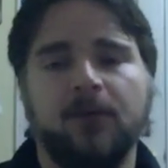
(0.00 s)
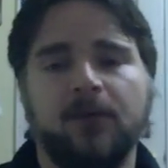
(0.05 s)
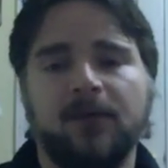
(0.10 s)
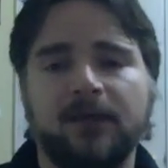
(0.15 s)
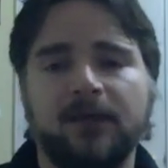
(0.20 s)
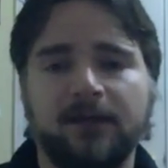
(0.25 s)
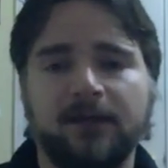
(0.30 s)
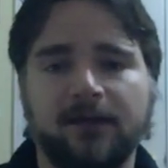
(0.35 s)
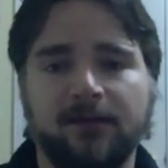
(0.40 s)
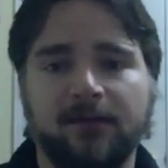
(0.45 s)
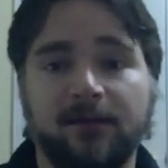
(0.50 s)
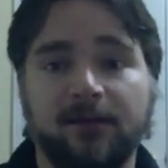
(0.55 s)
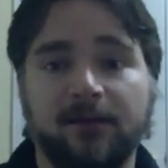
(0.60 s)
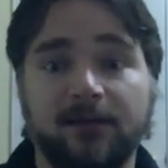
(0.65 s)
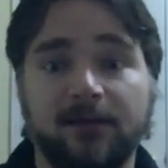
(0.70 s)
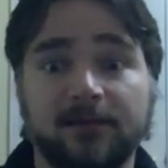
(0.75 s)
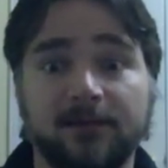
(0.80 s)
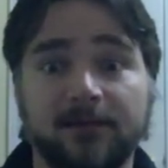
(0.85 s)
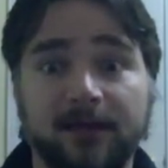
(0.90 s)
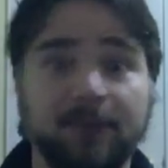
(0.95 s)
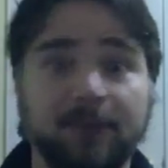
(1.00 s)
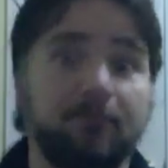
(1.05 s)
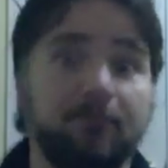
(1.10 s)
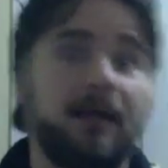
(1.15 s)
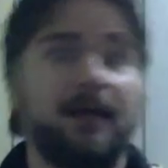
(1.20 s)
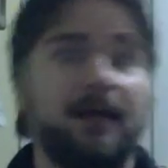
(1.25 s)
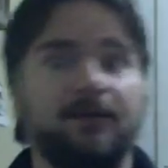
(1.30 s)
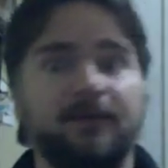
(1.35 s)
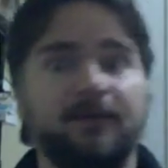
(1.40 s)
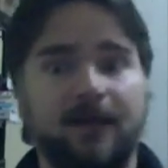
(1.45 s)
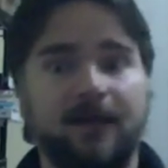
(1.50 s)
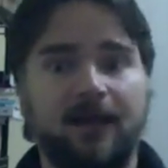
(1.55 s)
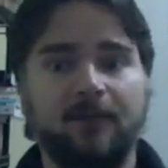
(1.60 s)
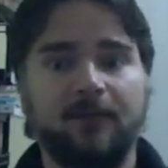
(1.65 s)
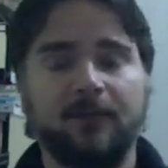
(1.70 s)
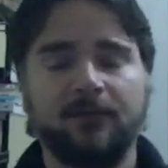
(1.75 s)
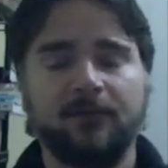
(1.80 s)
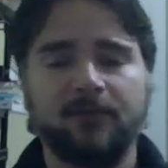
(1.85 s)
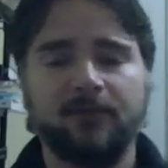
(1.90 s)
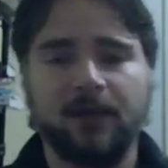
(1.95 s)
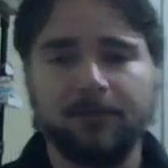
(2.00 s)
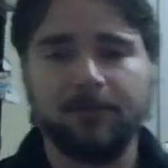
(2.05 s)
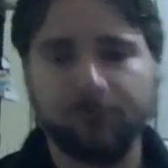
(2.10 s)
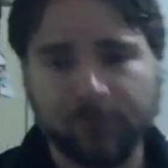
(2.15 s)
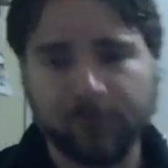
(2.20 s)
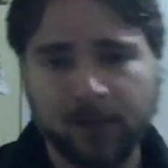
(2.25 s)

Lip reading: and we can get things like math to happen, right?